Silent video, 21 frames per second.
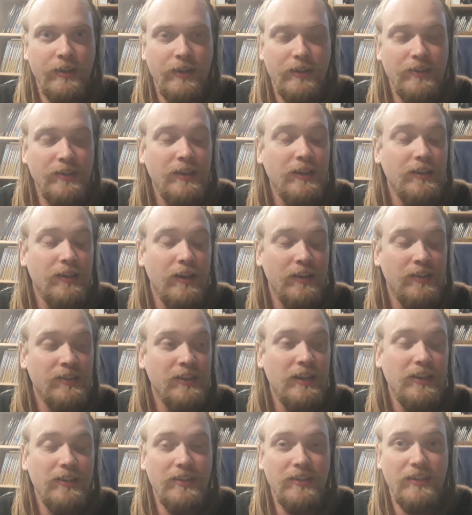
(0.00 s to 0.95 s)
I
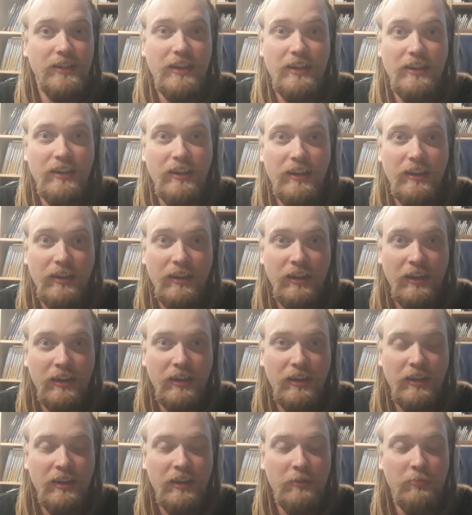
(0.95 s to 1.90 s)
say sneak in.
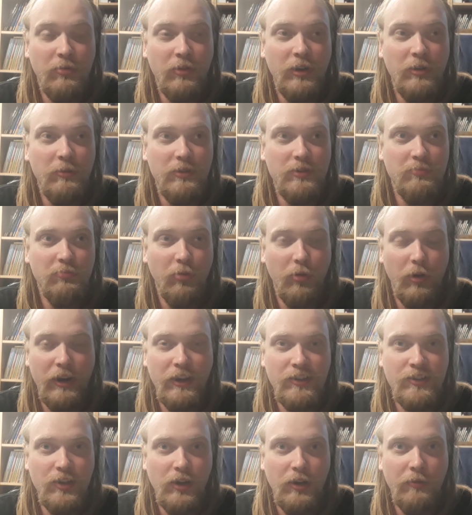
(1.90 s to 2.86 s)
He pretty much
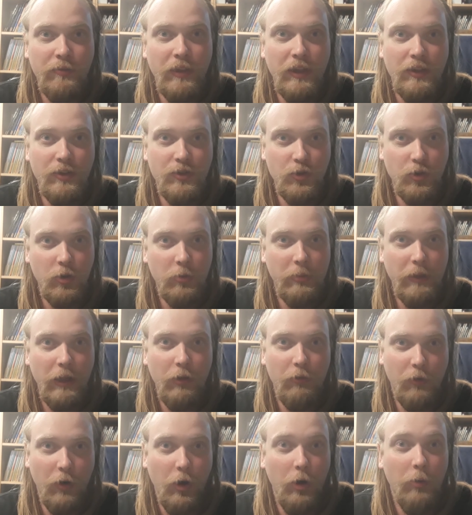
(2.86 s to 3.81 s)
breaks off their
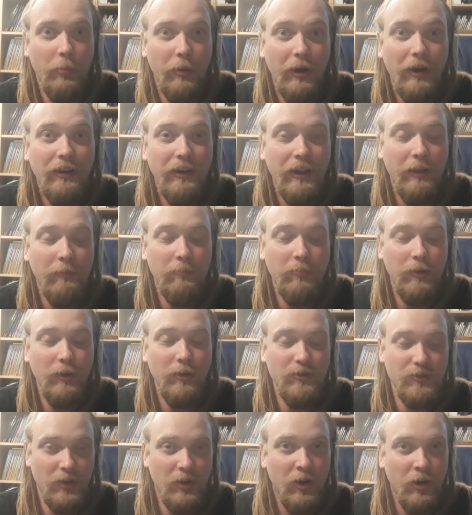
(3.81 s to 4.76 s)
doorbell robot and
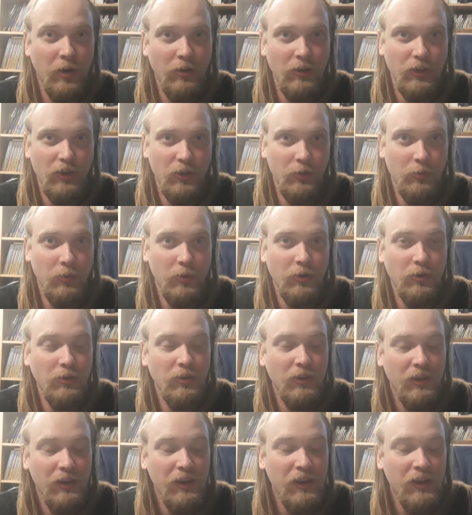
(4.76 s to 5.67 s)
blows a hole in the wall.